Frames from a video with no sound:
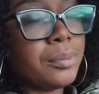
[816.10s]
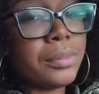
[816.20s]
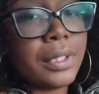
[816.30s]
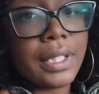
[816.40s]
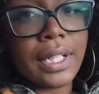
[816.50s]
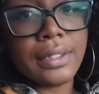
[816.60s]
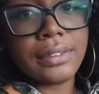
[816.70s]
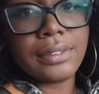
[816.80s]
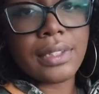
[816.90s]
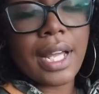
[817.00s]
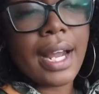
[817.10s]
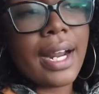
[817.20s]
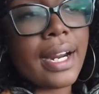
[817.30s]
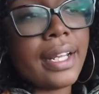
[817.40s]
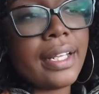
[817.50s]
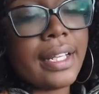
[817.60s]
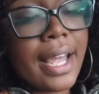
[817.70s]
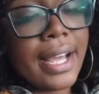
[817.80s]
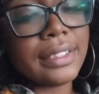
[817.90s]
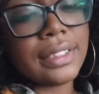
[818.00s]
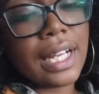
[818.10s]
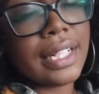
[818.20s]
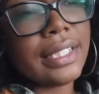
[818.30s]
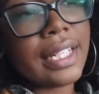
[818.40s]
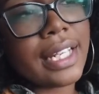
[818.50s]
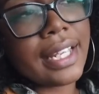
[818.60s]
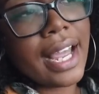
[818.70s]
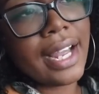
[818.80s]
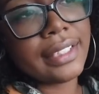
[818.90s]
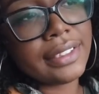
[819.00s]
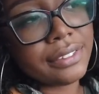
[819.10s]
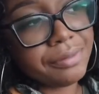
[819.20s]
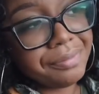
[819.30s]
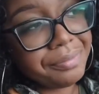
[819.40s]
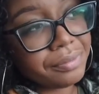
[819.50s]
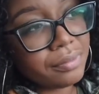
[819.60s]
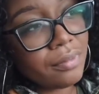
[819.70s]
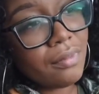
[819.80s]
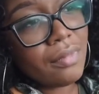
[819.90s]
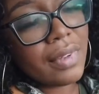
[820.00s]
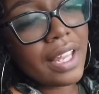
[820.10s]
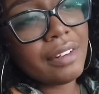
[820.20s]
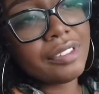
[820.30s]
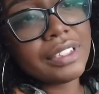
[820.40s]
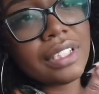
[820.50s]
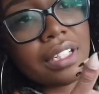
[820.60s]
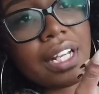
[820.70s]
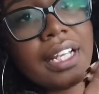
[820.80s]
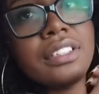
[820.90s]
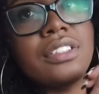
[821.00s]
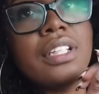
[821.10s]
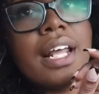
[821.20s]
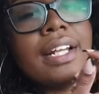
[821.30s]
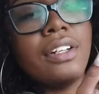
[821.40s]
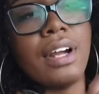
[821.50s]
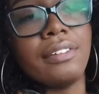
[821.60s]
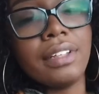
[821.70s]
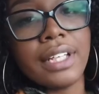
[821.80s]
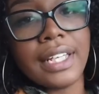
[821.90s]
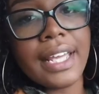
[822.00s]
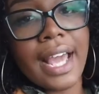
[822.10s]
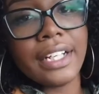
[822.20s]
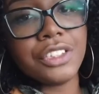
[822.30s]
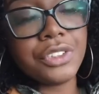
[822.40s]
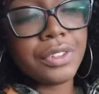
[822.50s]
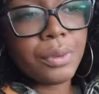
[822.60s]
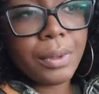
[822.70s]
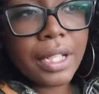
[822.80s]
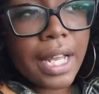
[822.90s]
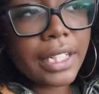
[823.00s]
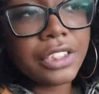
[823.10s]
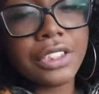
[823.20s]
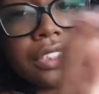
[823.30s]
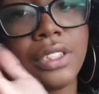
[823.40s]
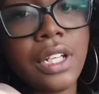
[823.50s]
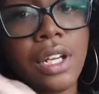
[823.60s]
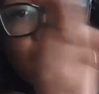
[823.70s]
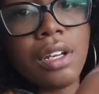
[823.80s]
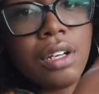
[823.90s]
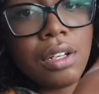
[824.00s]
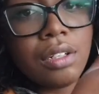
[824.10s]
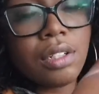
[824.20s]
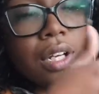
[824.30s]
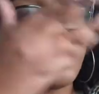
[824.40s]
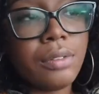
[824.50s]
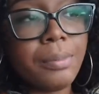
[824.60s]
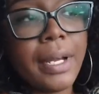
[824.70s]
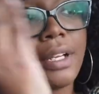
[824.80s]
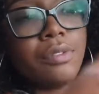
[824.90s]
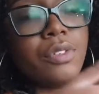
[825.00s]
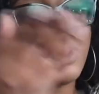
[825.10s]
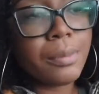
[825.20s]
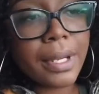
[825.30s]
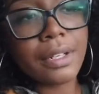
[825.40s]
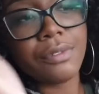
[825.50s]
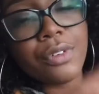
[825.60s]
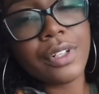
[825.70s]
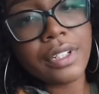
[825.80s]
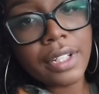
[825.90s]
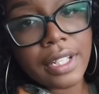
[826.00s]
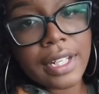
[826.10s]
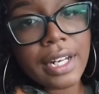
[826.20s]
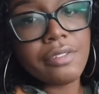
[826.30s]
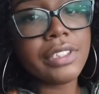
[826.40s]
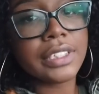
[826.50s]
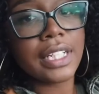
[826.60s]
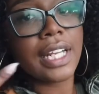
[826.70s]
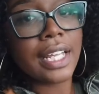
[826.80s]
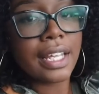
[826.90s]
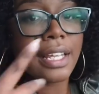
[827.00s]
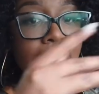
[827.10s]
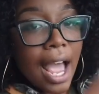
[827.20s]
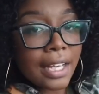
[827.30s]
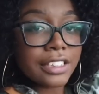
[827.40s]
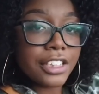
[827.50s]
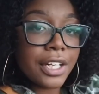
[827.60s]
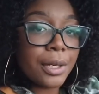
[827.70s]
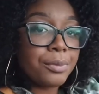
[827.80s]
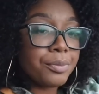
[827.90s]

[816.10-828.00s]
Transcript: But yeah, and I gotta get gas. I like to get gas every Sunday so that I don't have to get gas during the week. I can just go back, forth, back, forth, and then every Sunday get gas, you know?